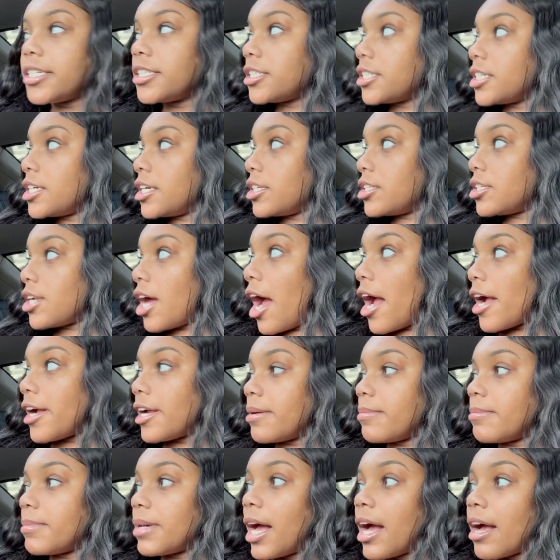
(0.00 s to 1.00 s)
and
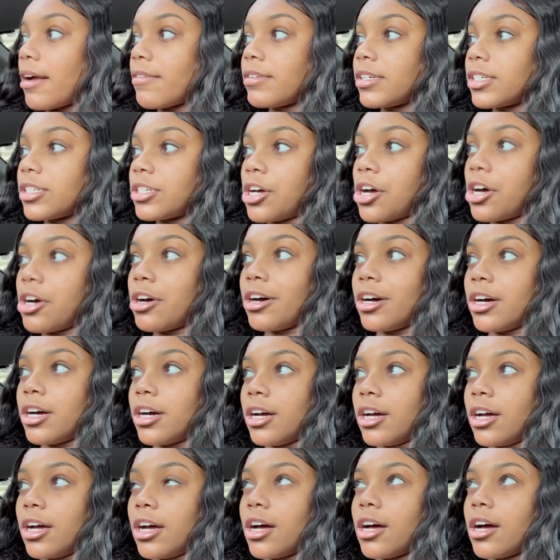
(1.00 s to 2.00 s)
I'm having
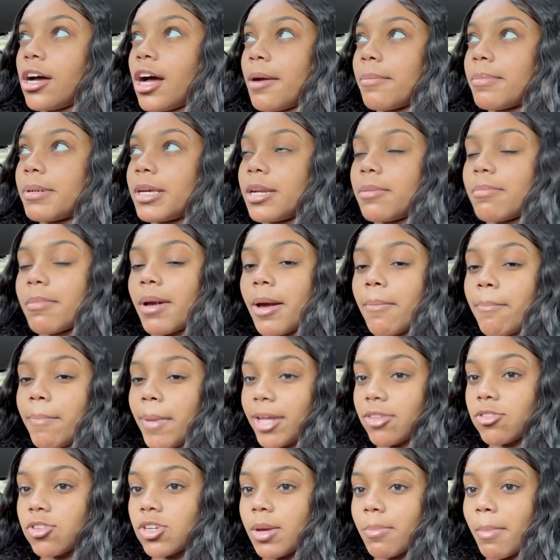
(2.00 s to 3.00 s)
a, I'm getting my, I'm
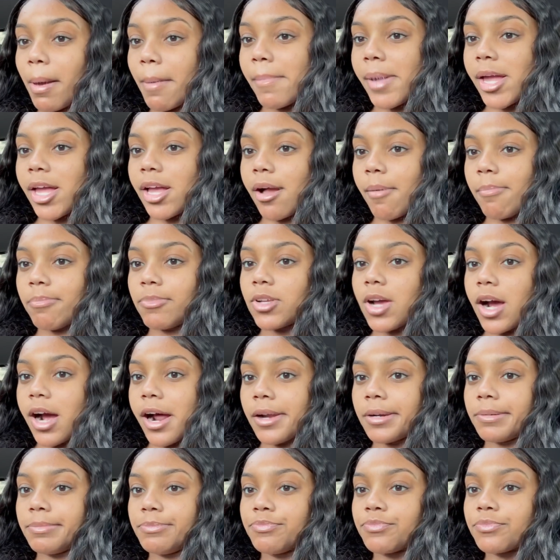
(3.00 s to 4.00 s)
about to get my makeup
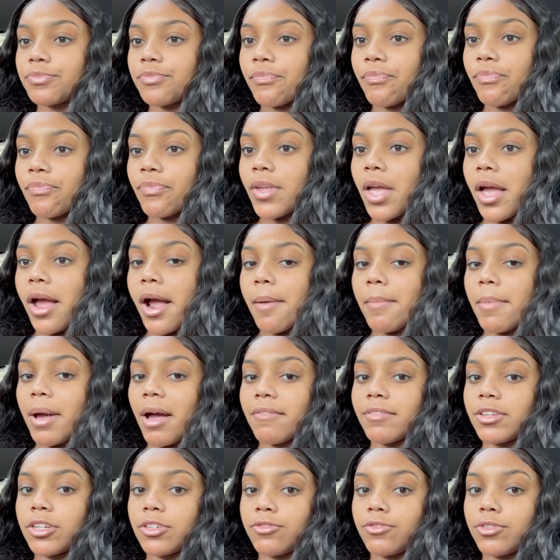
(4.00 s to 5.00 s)
done. I'm
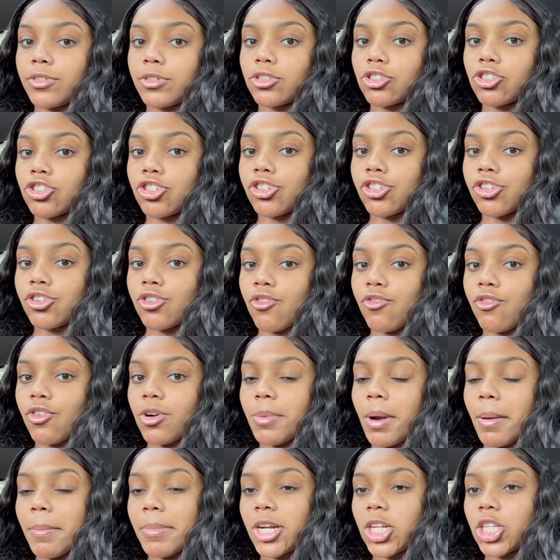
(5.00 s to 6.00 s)
having a photo shoot for
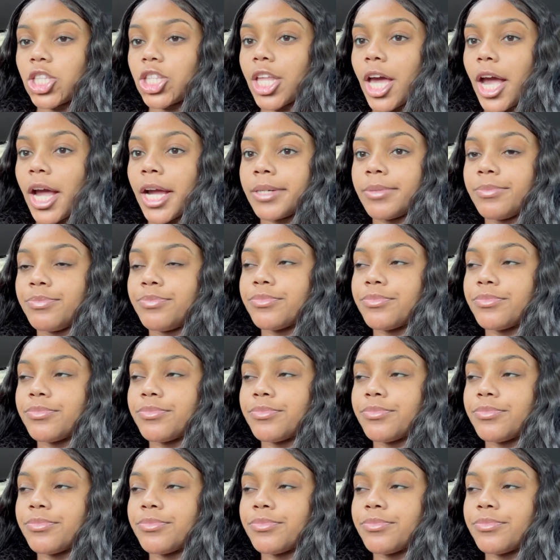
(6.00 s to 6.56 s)
my birthday.